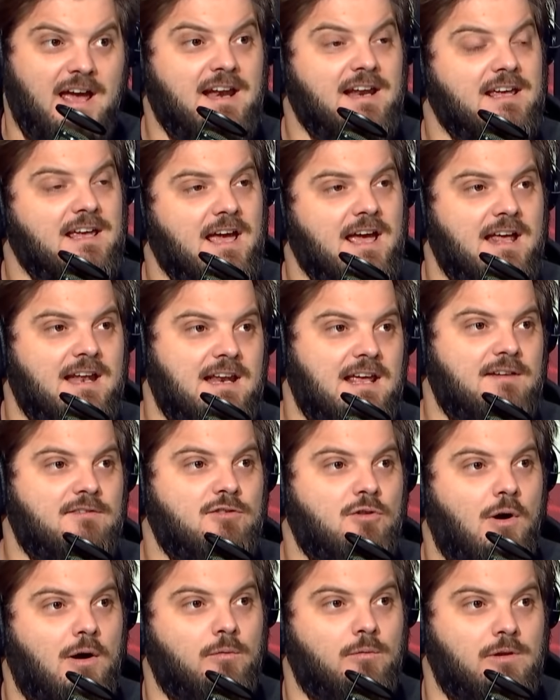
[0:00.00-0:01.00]
And again,
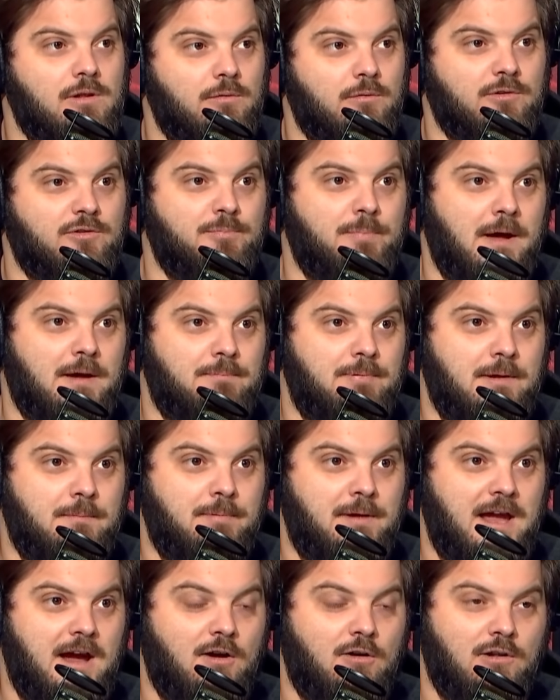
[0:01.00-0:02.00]
even though I really respect
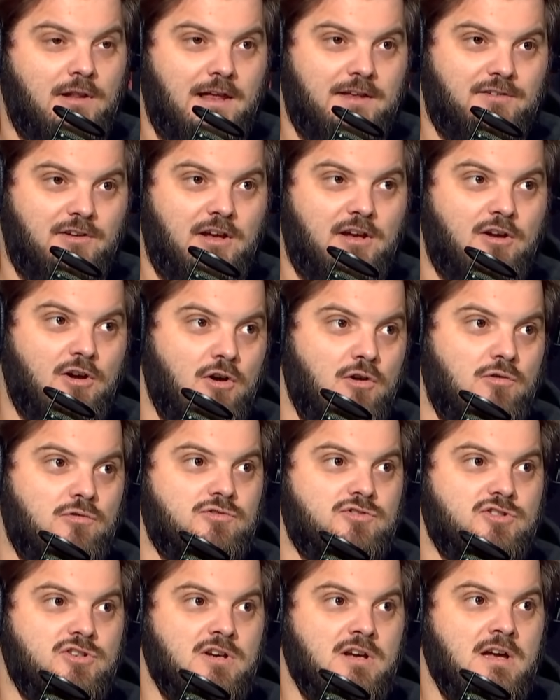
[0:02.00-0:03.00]
Pete Carroll as a
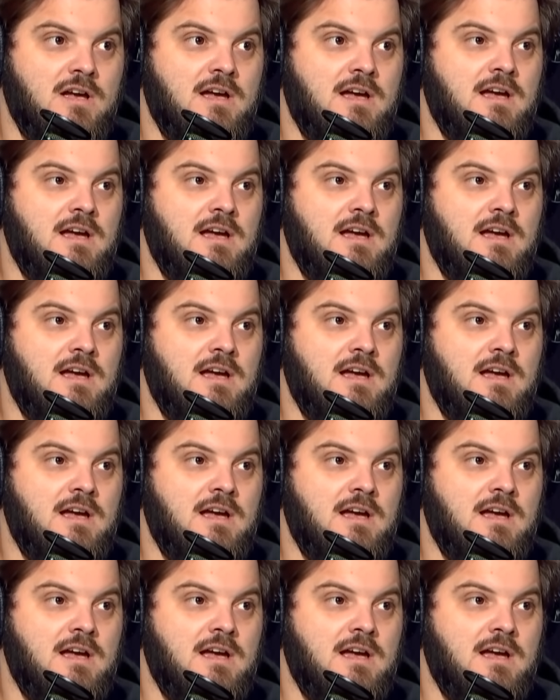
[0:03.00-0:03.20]
coach,